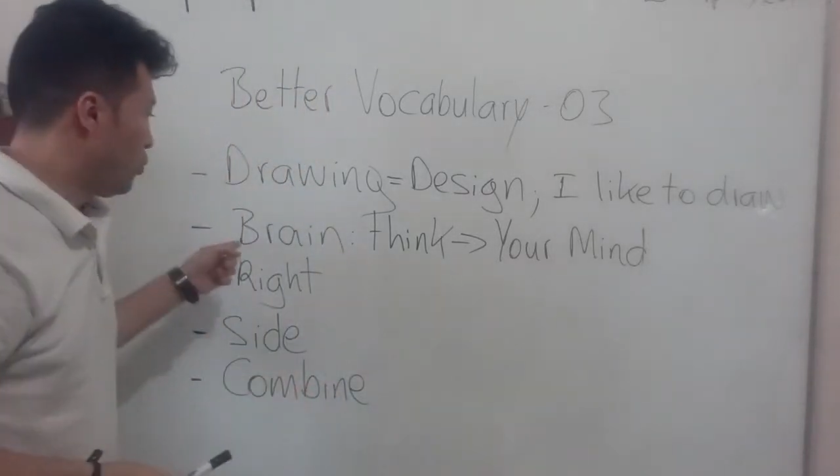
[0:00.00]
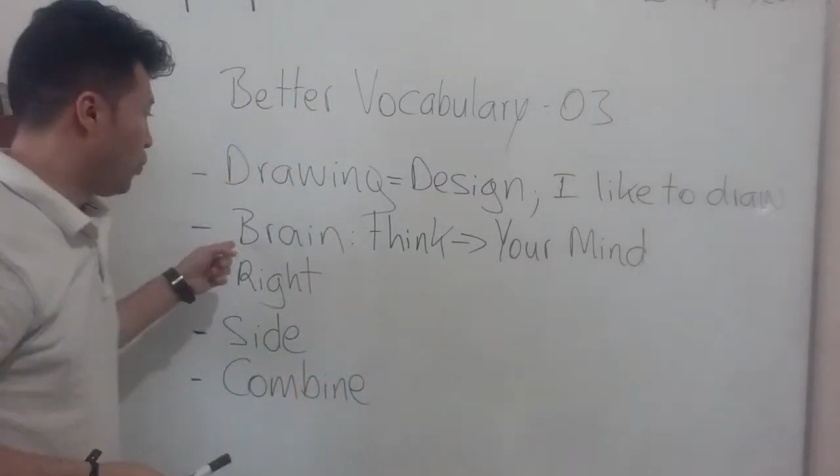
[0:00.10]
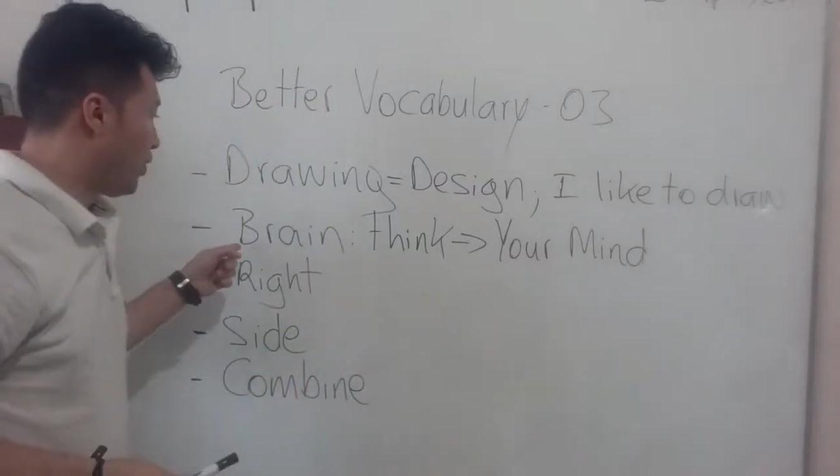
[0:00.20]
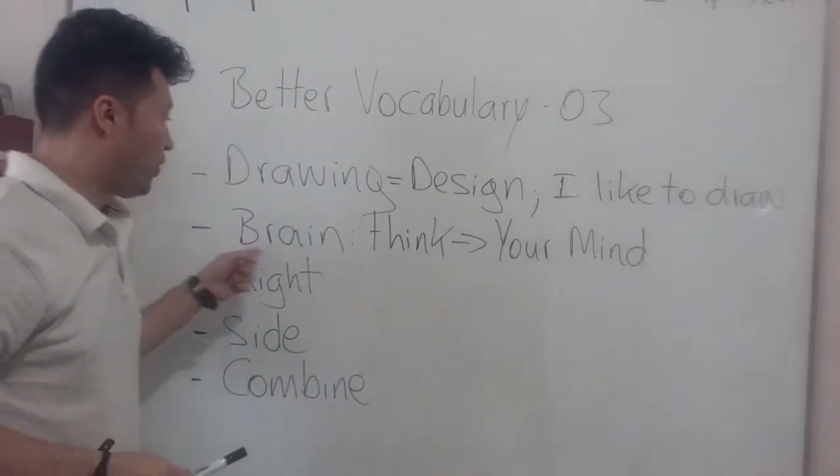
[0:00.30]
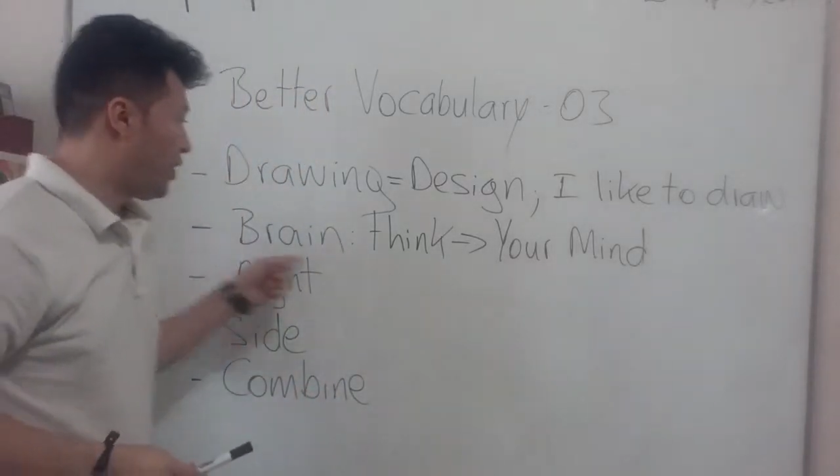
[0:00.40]

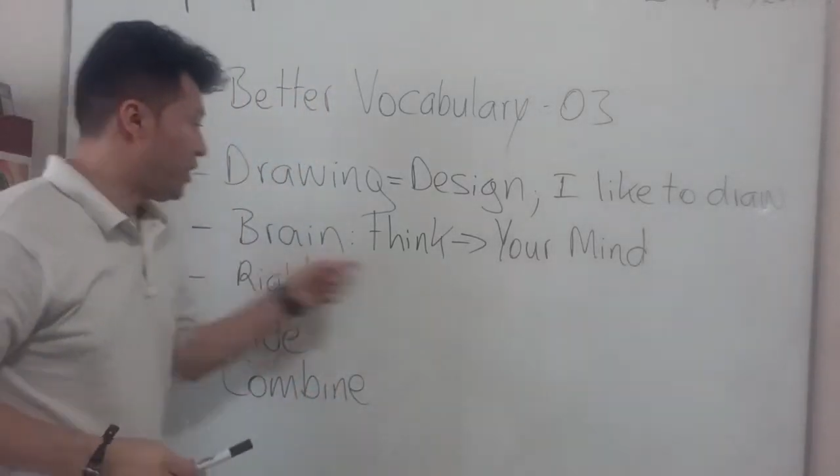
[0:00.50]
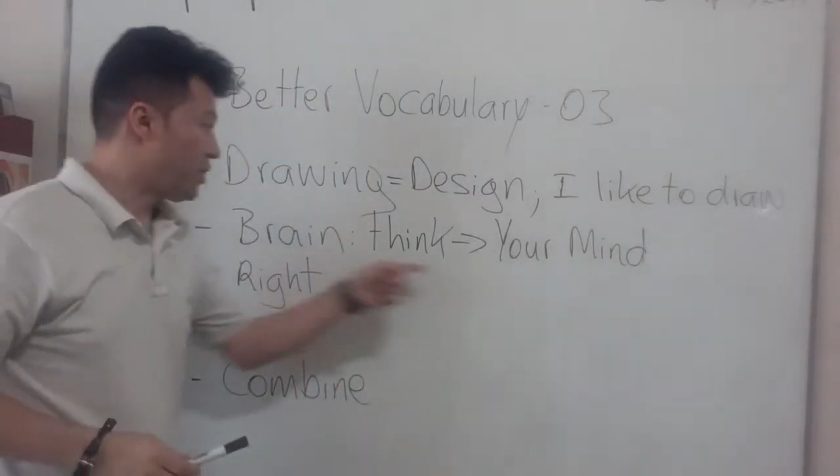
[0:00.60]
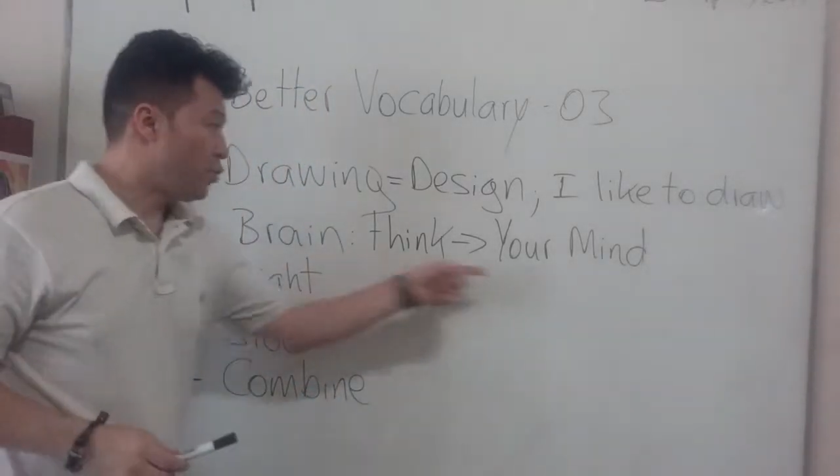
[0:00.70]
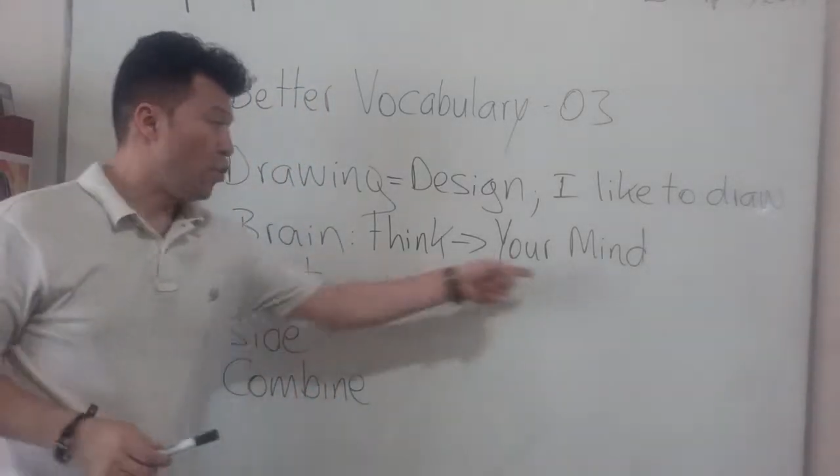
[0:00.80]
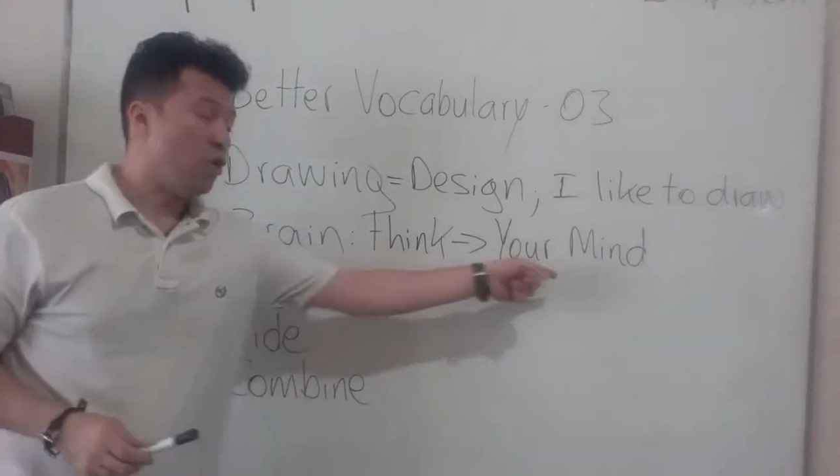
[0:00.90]
With
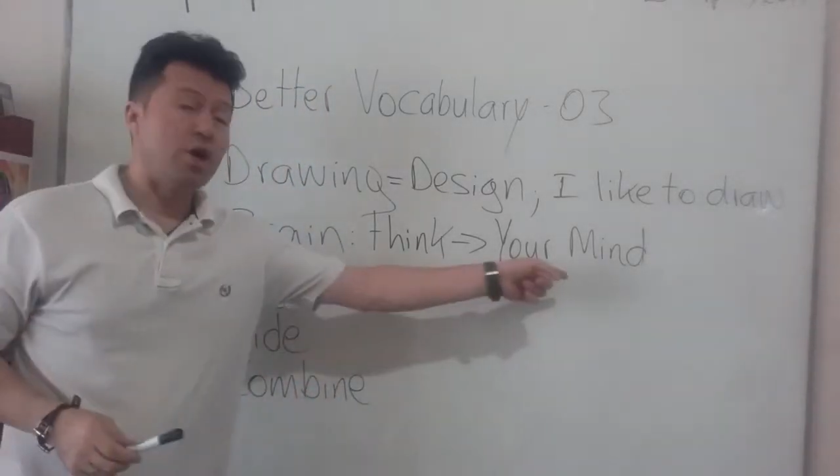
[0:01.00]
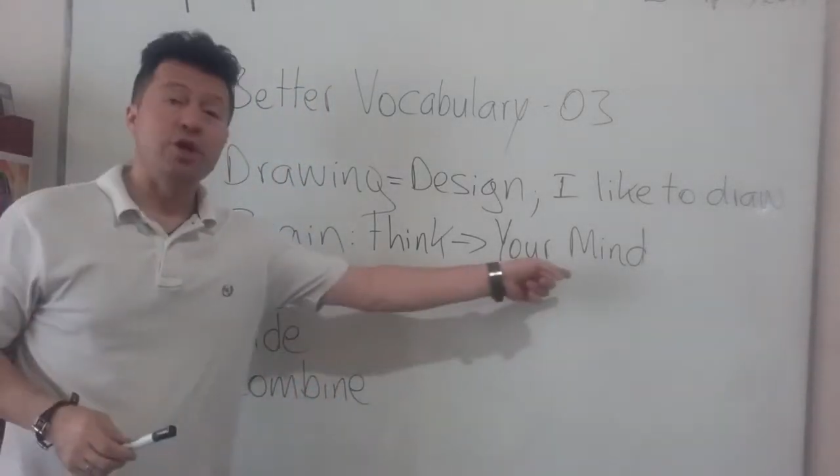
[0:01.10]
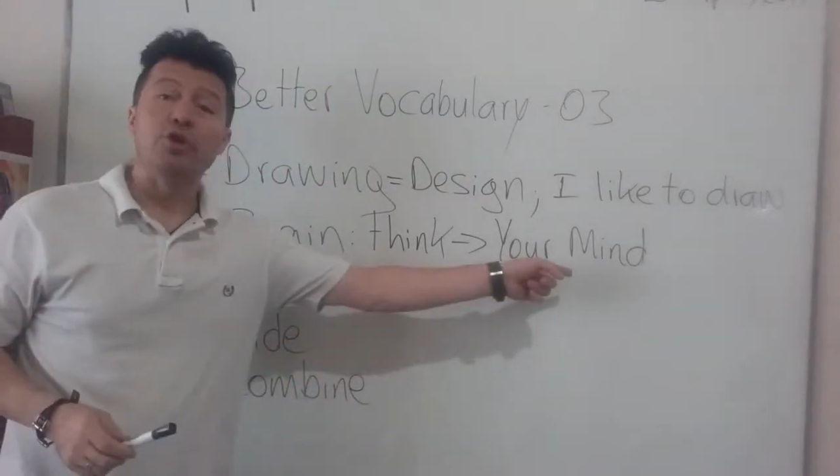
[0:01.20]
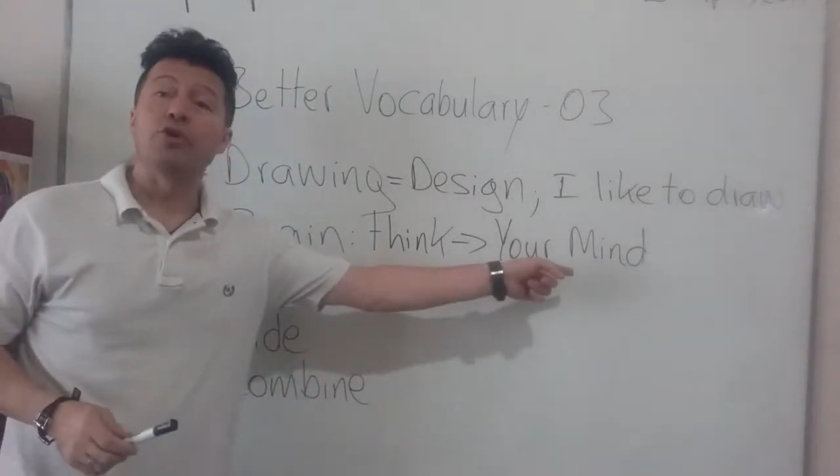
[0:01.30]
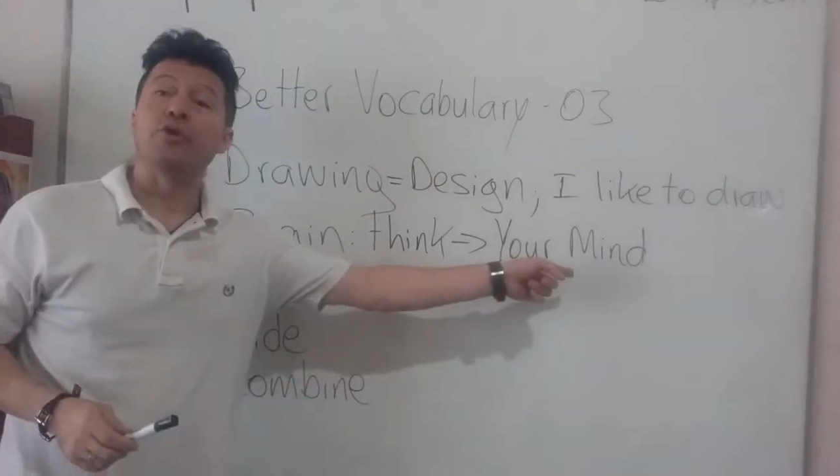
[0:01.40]
this word, you